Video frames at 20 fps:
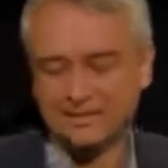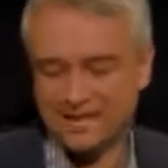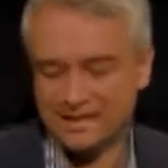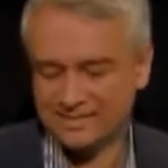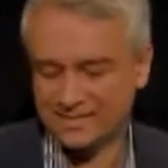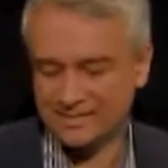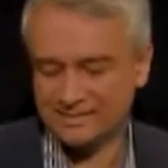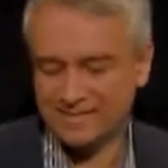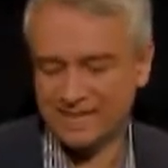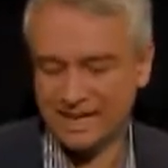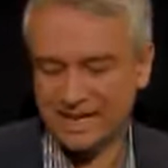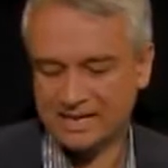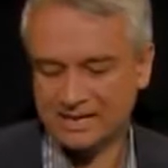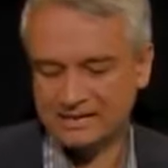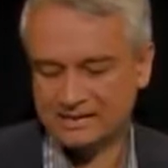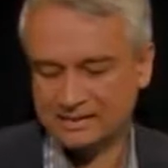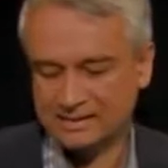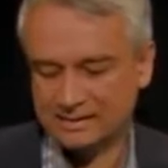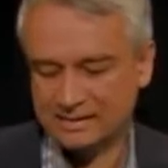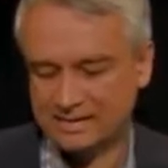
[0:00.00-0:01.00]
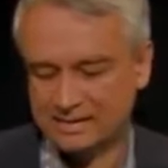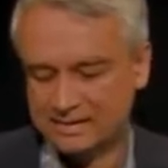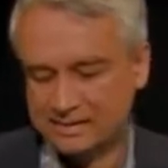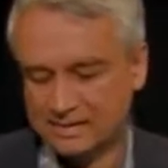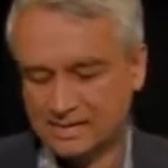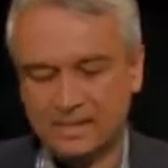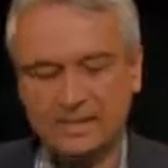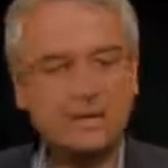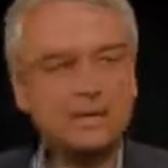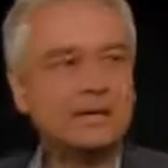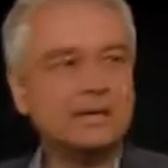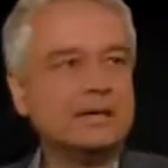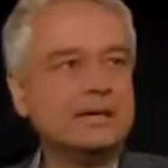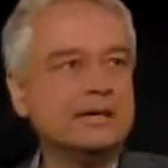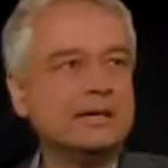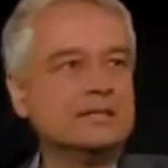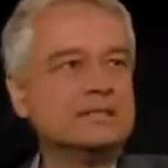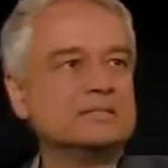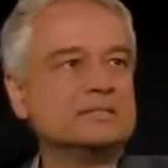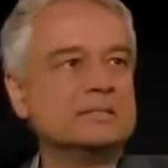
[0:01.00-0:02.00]
that he made
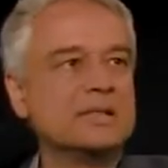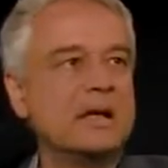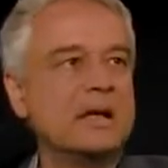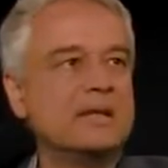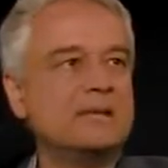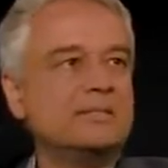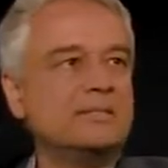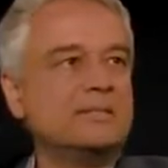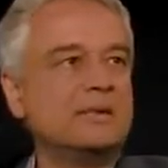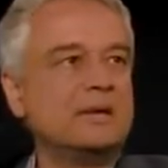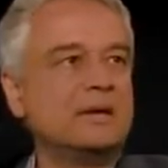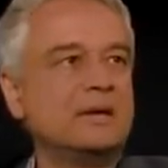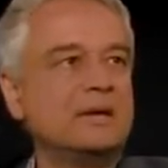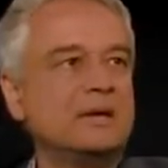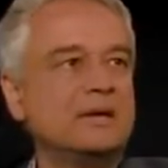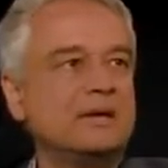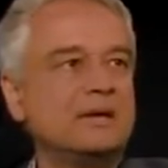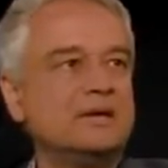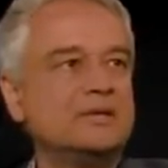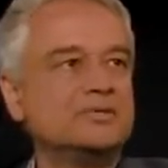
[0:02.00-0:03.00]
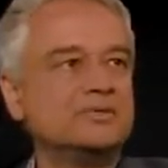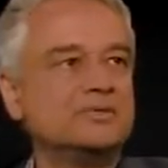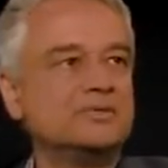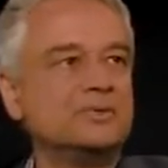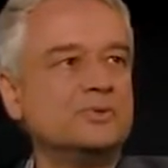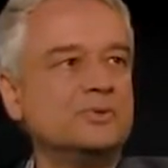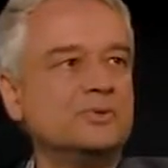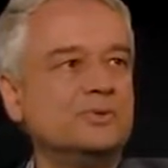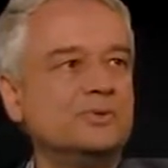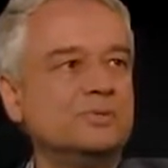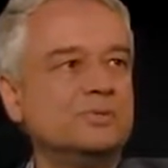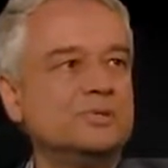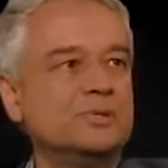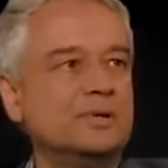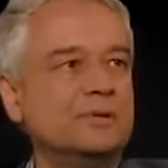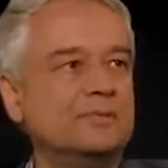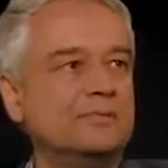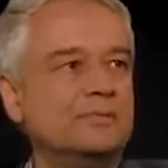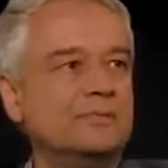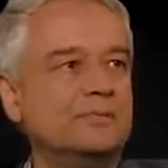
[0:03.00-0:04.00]
is that he assumed